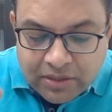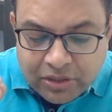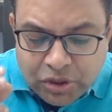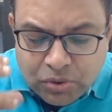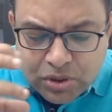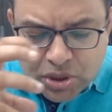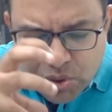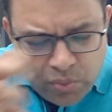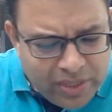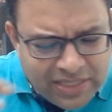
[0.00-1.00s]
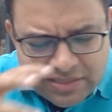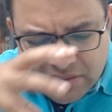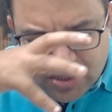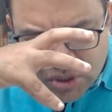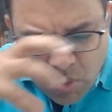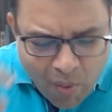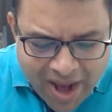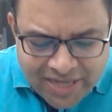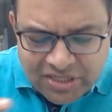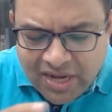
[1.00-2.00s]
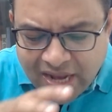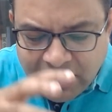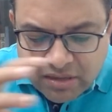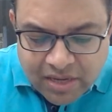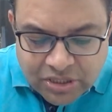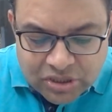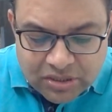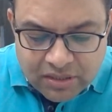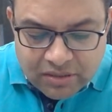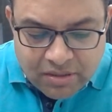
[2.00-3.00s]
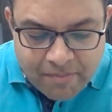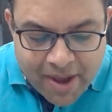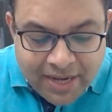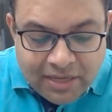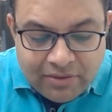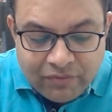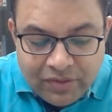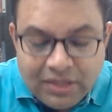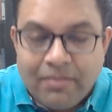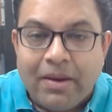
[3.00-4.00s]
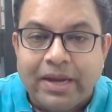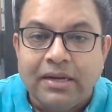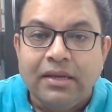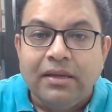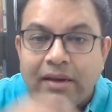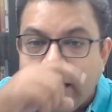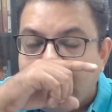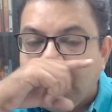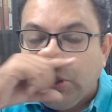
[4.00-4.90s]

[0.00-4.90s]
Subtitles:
they should squeeze, squash and crush the mind with the mind, right?